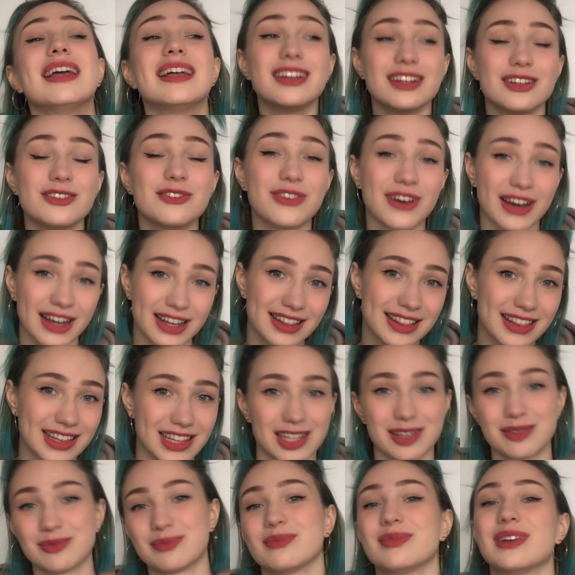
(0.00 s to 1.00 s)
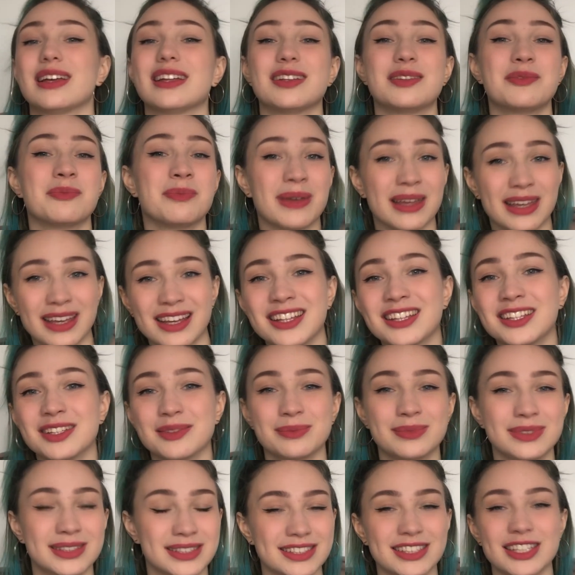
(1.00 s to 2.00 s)
invite them and make
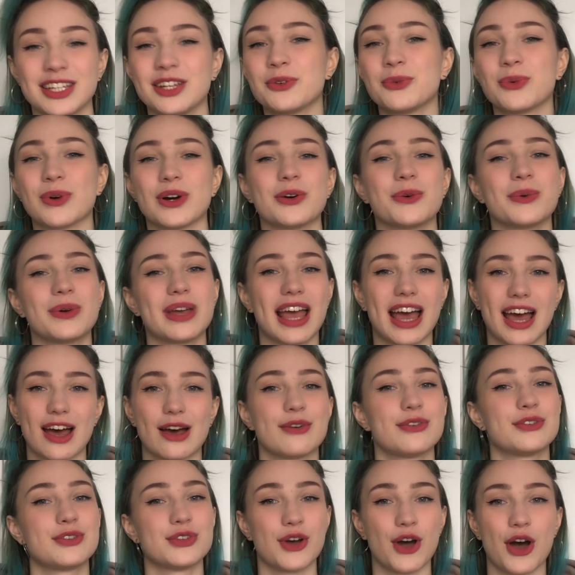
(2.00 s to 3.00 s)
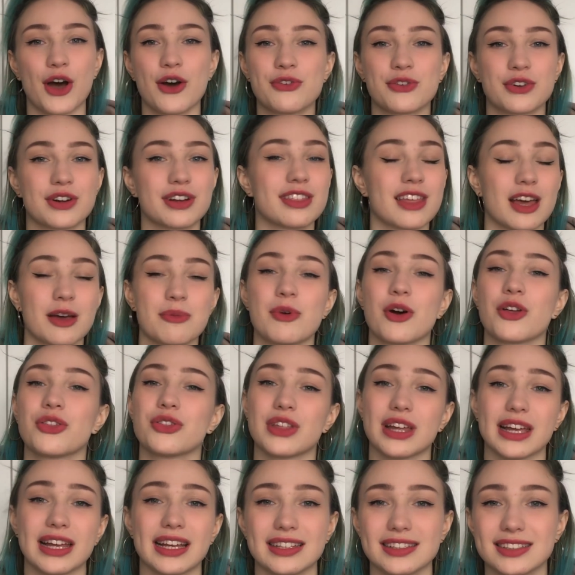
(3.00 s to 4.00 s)
them see what we have to offer them
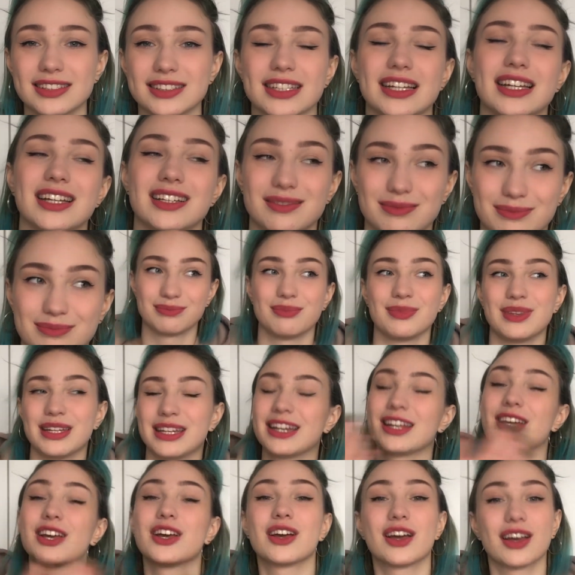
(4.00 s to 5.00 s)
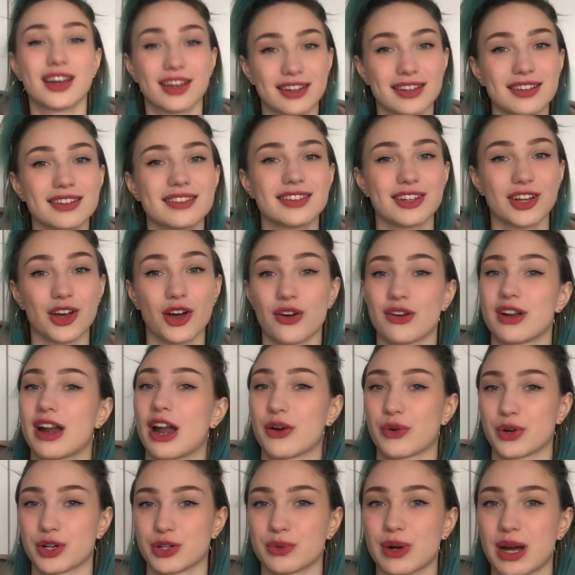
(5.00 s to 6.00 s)
on the inside, meaning on
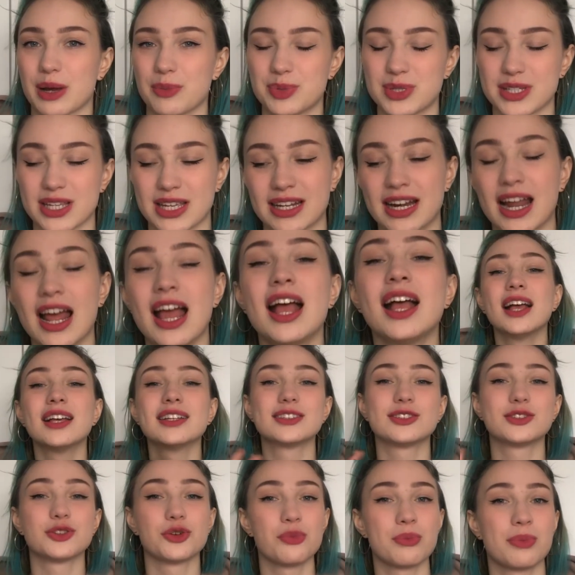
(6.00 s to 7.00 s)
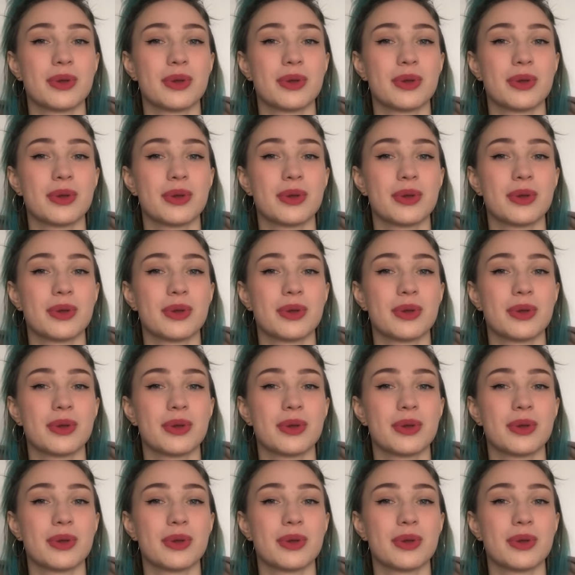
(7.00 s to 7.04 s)
our website. So